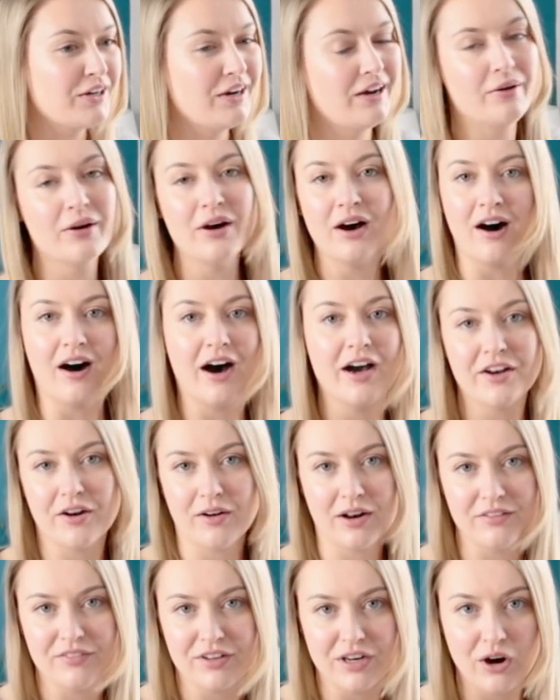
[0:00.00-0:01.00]
You know, I
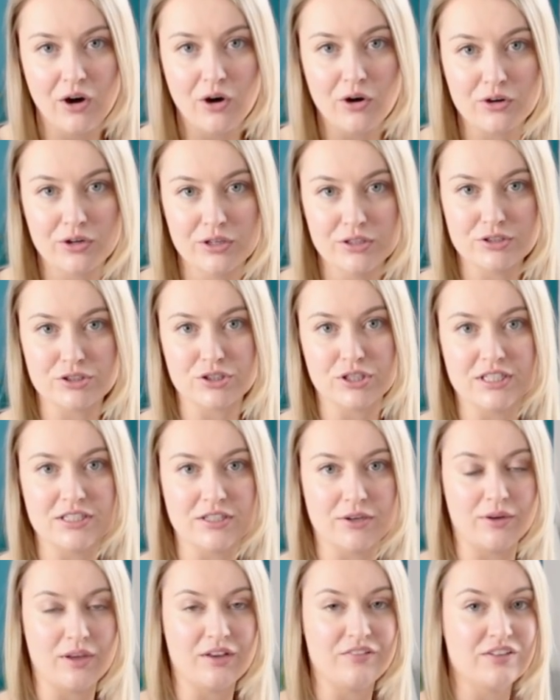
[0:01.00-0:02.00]
don't live in a hot country,
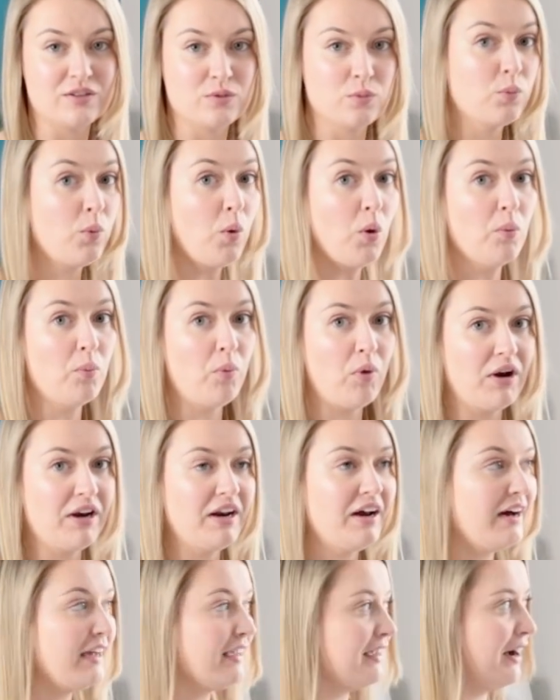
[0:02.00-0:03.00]
so if it's warm one
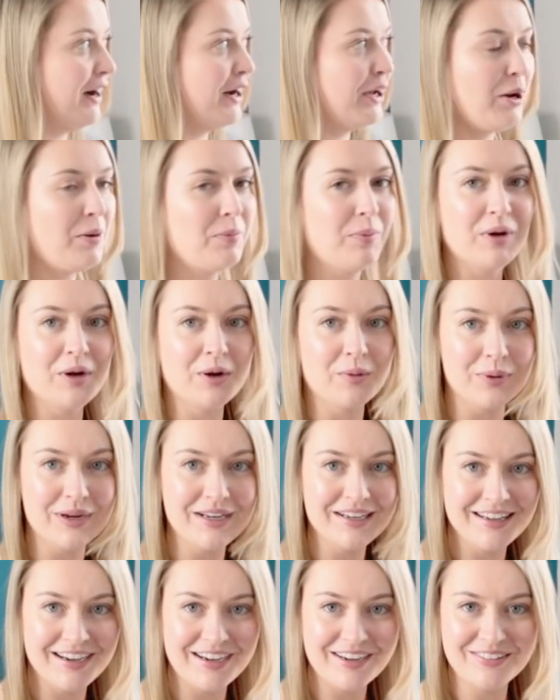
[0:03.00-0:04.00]
night, I open a
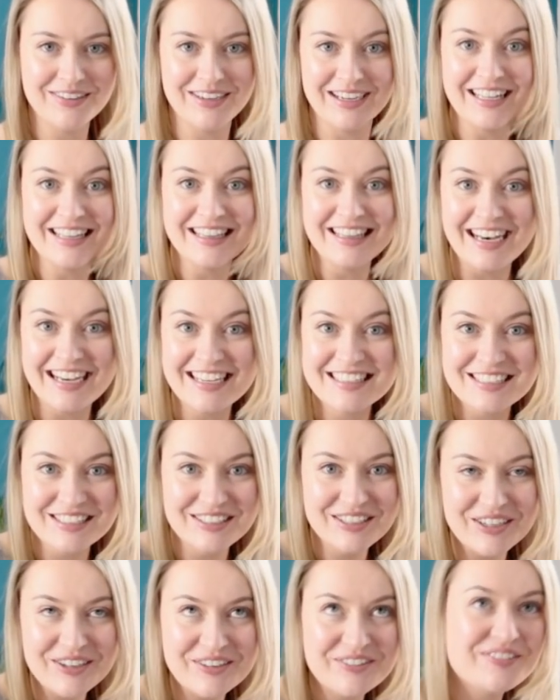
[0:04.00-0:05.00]
window and that is
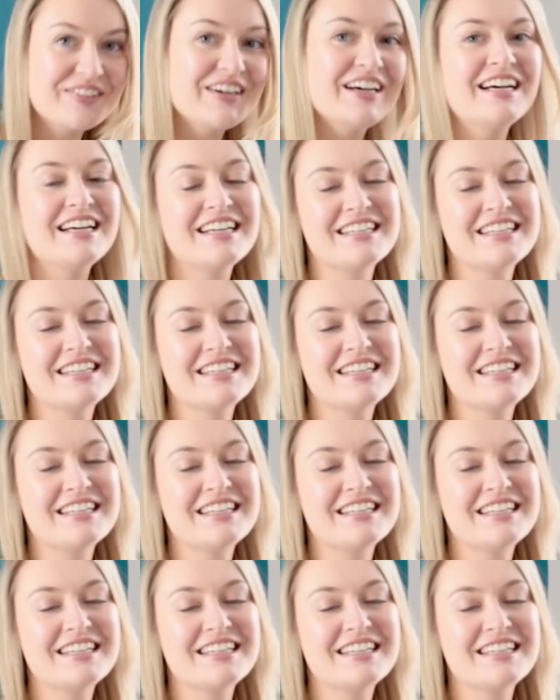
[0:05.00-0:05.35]
enough.